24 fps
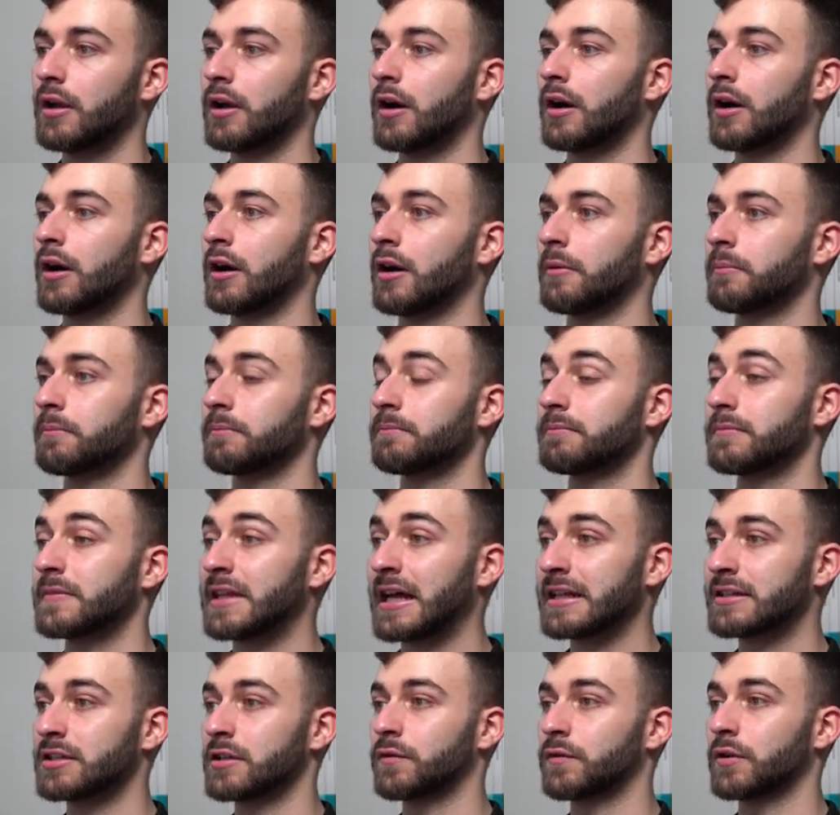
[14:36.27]
Uh,
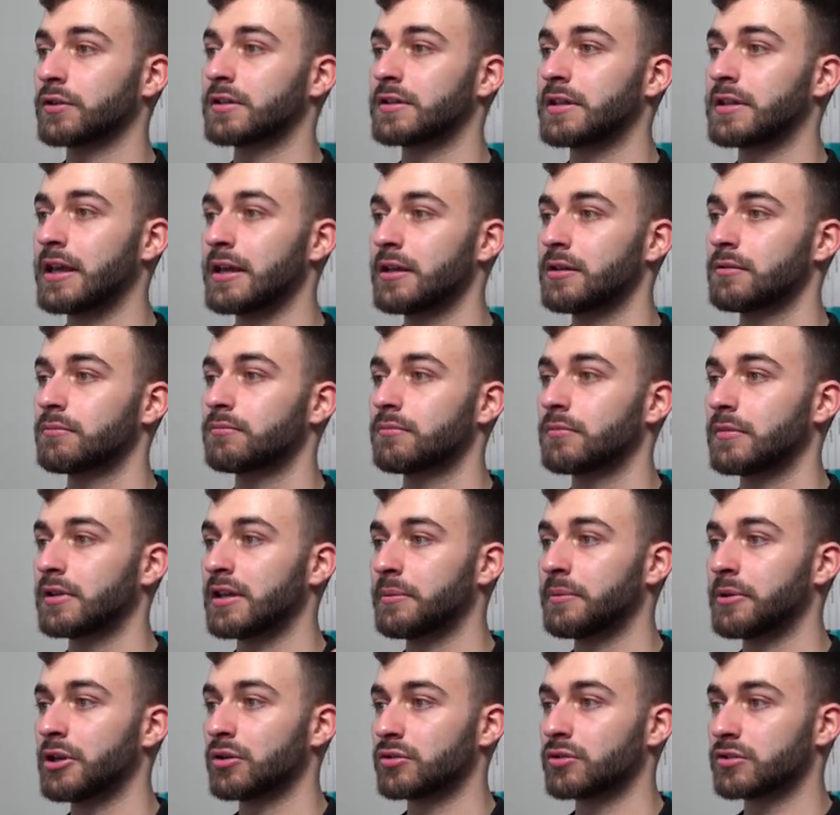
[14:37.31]
that's it for today. Let me
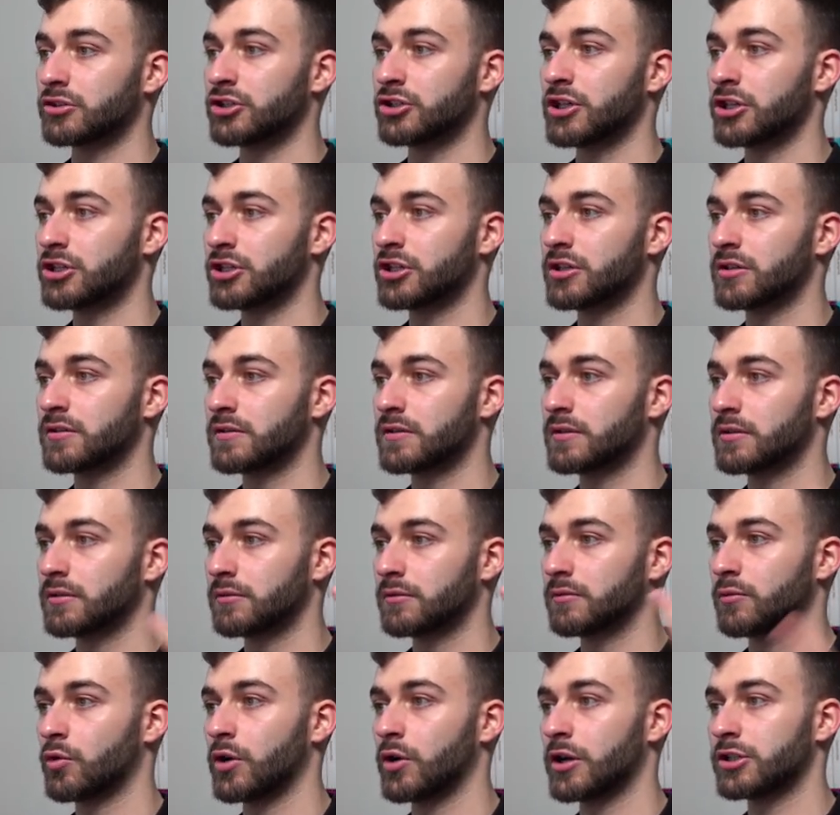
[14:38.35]
know suggestions,
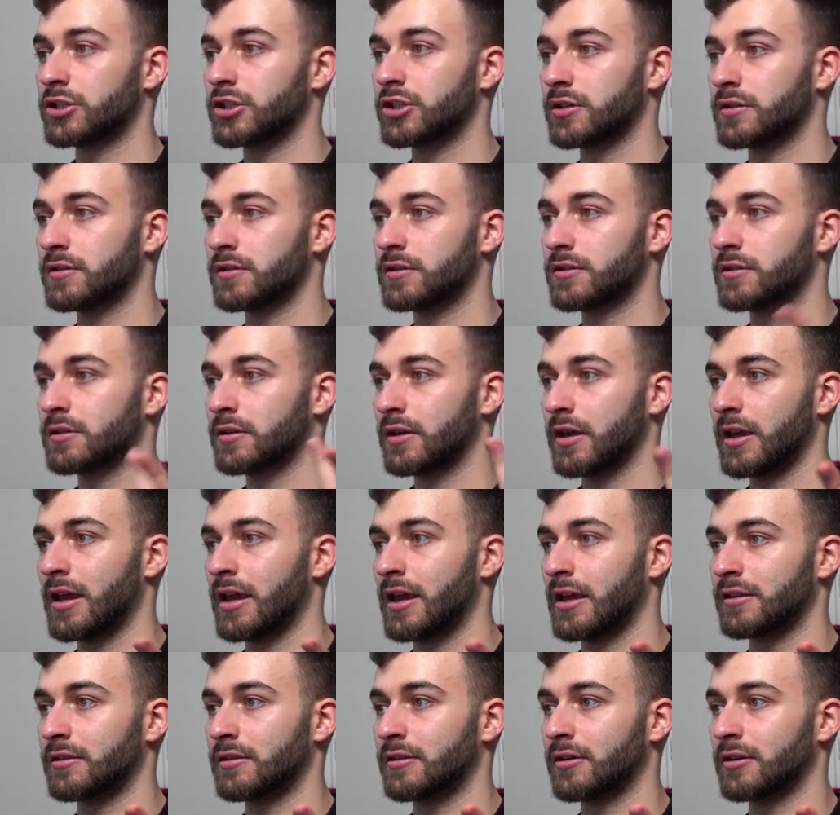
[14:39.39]
questions,
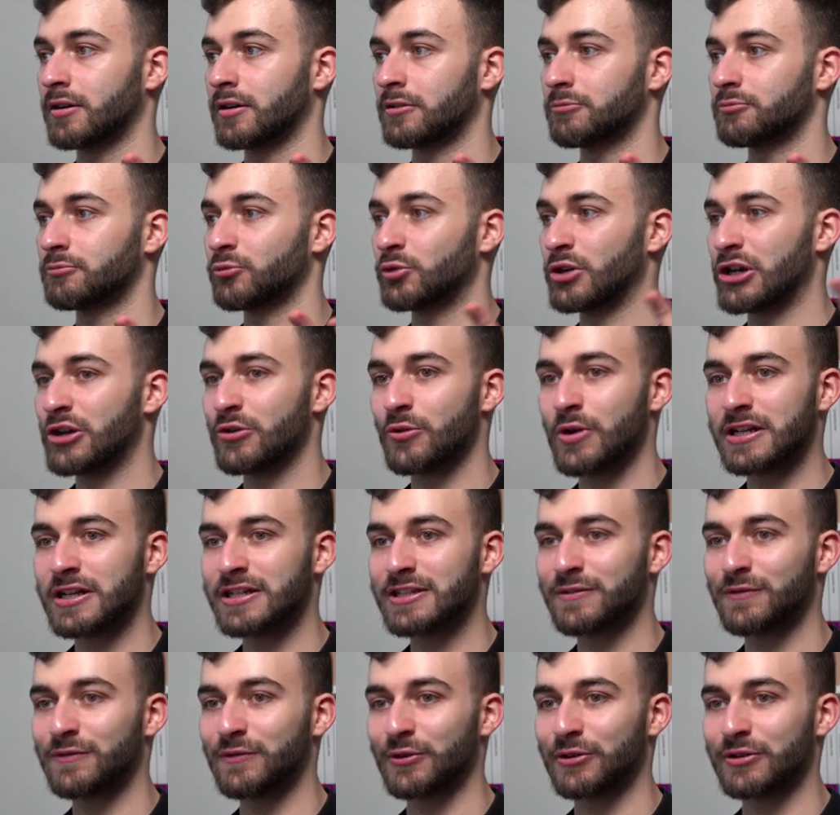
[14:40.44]
and uh, requests
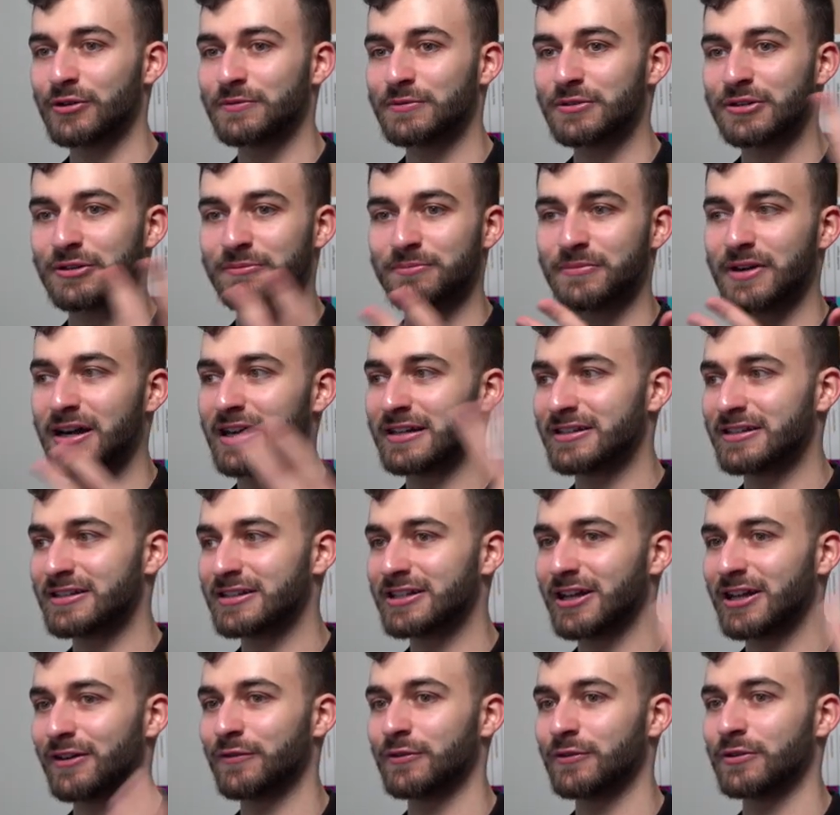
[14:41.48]
for some other
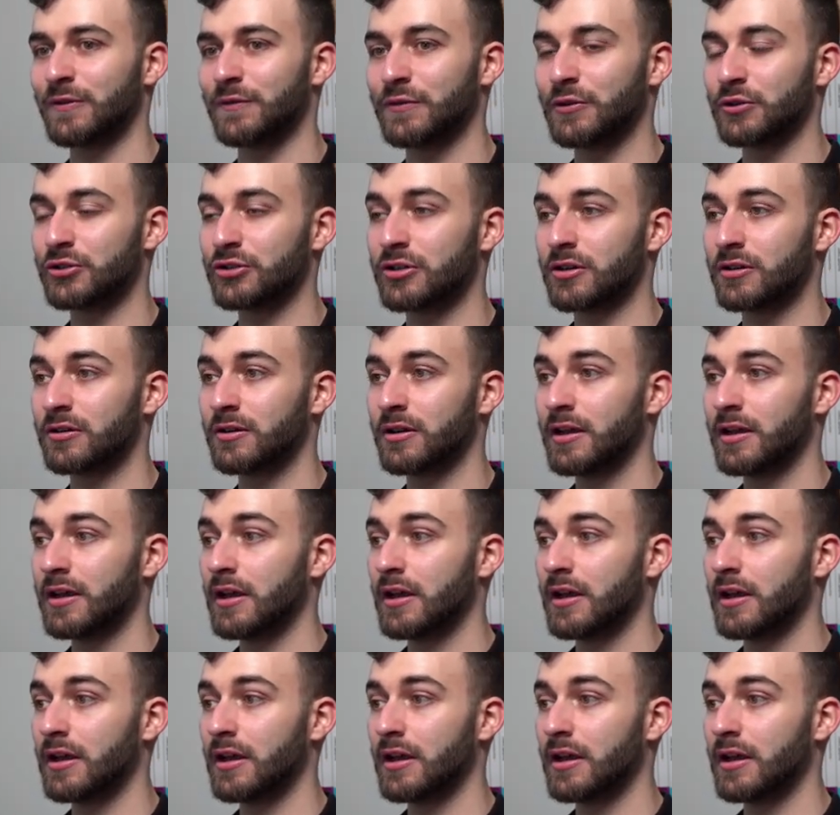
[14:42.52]
stuff in the future.